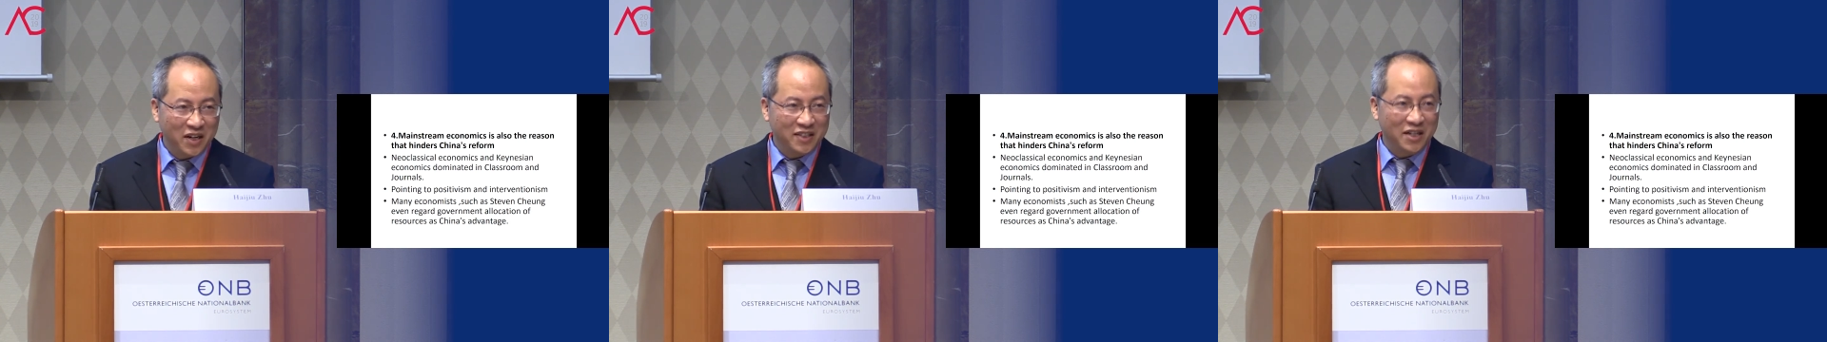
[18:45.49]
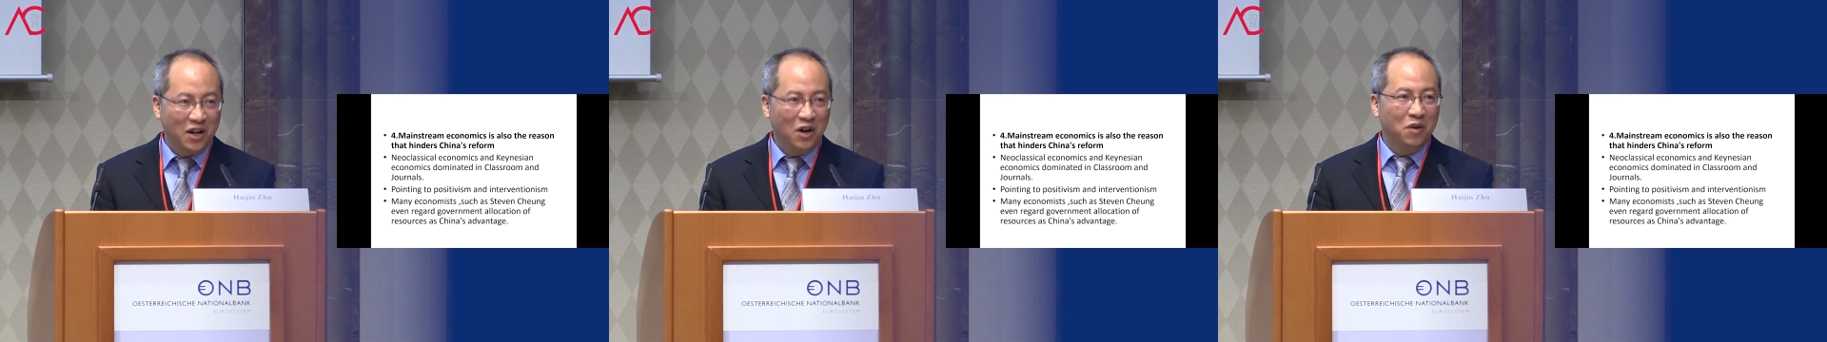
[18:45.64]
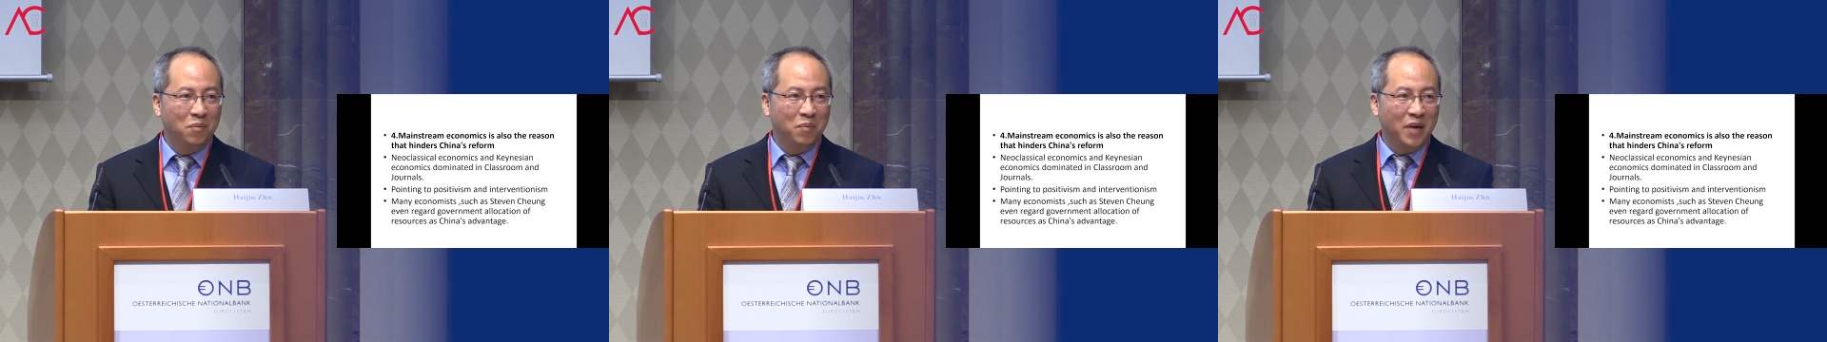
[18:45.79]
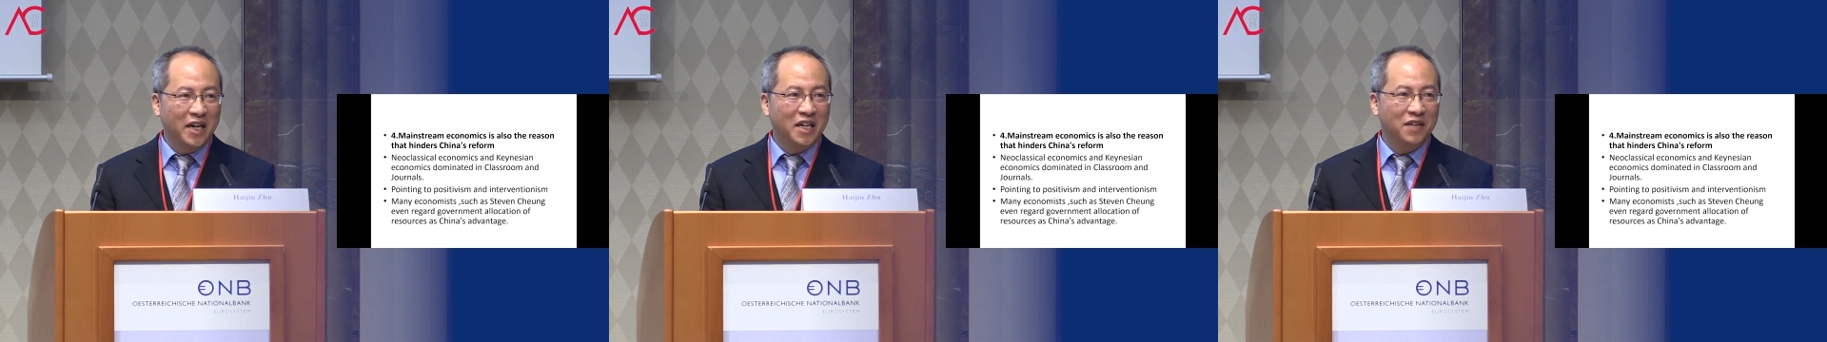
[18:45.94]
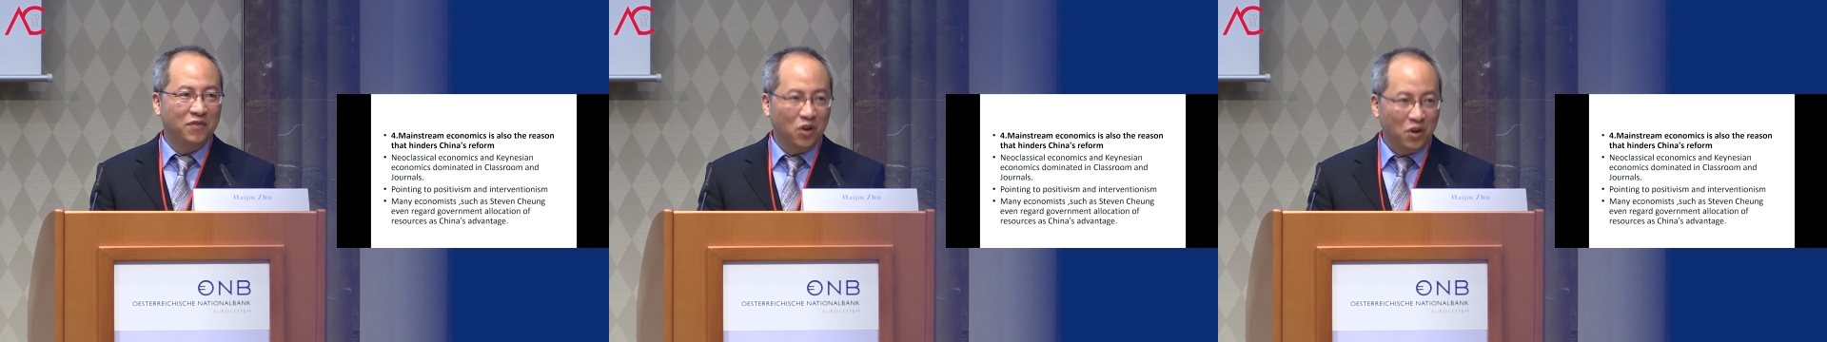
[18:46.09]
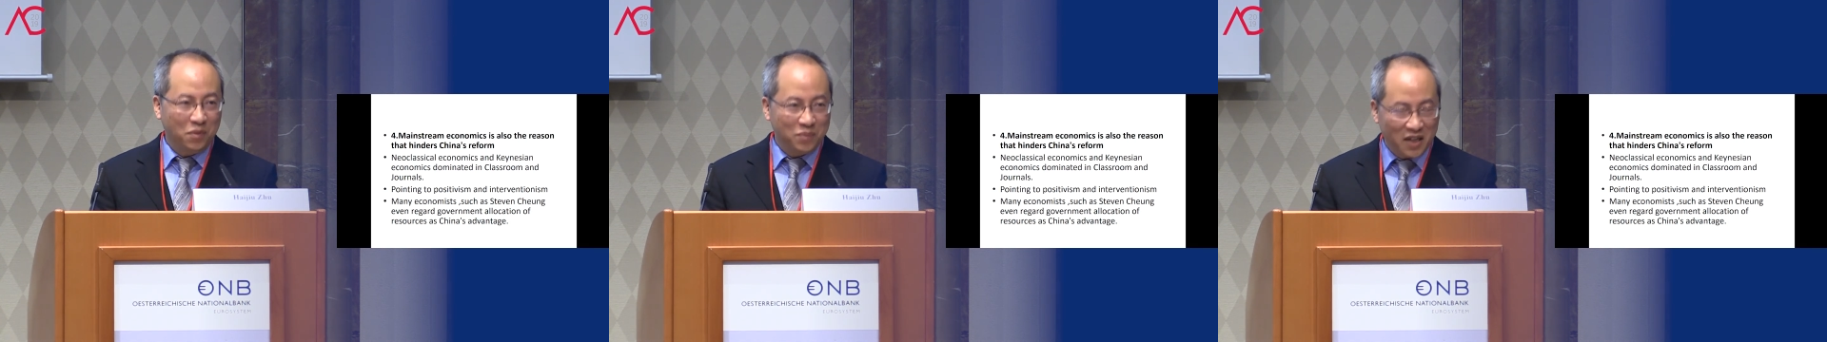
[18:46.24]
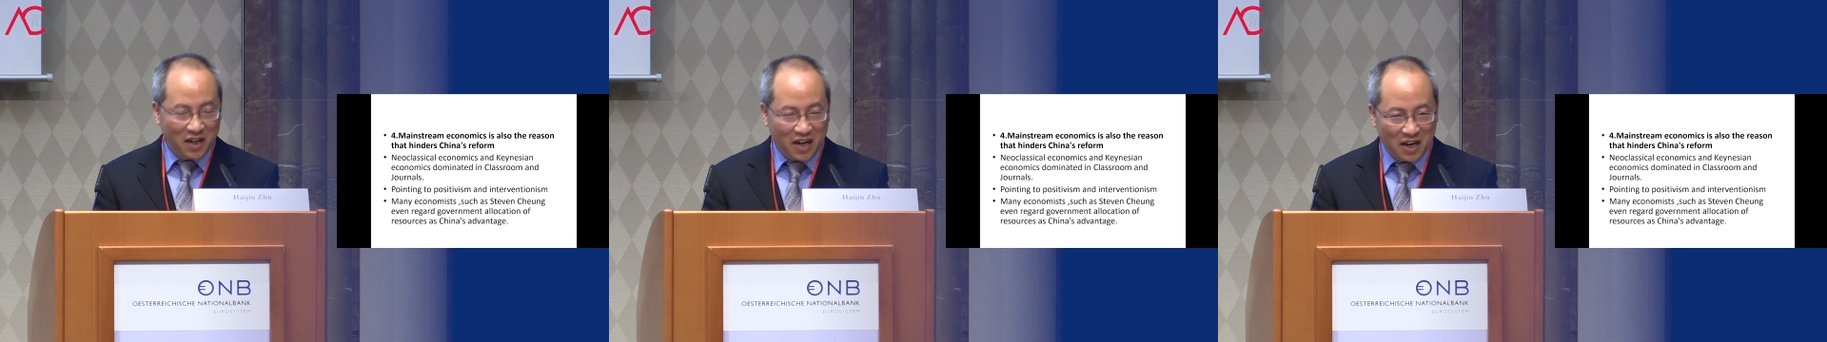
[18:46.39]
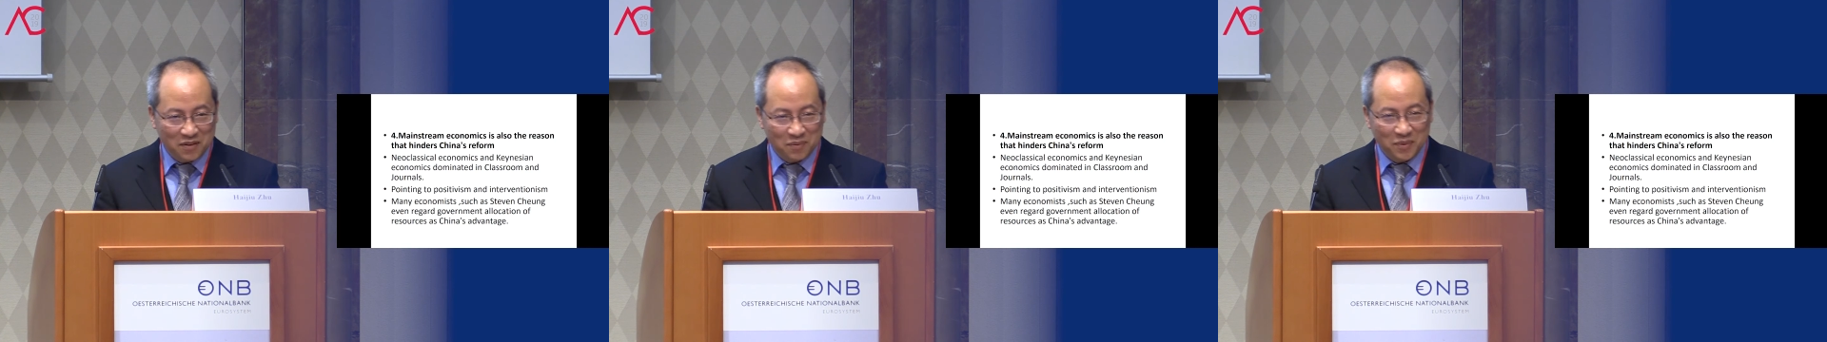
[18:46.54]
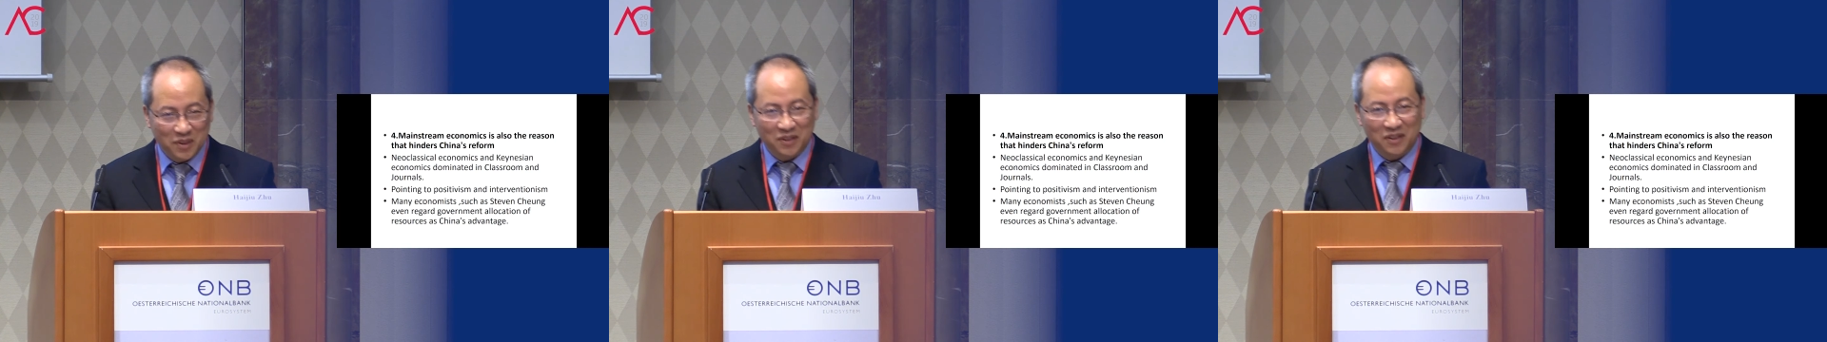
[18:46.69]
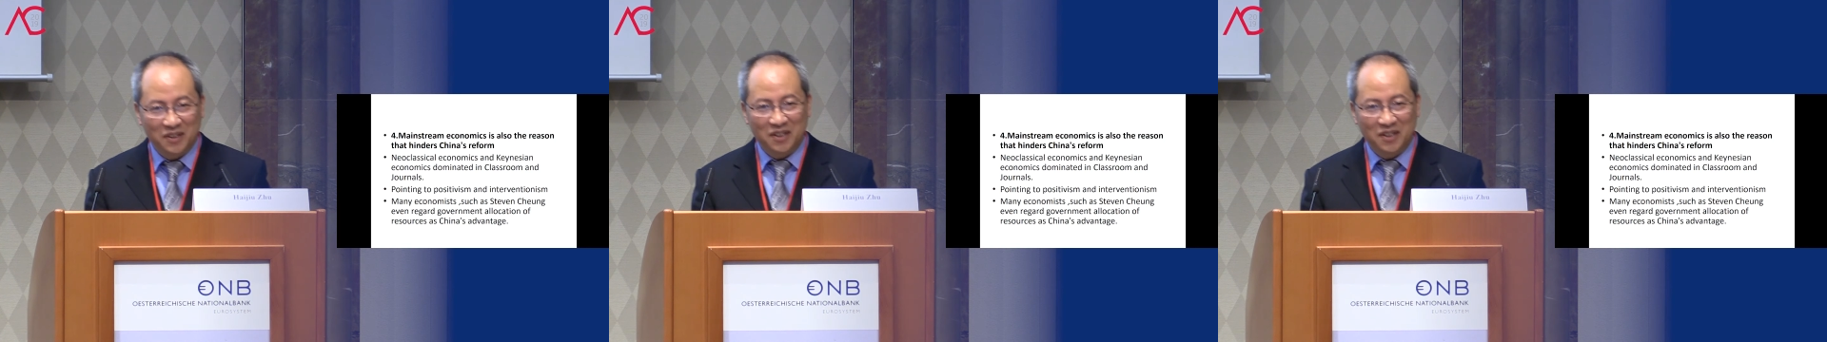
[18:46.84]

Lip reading: they earn money from the government.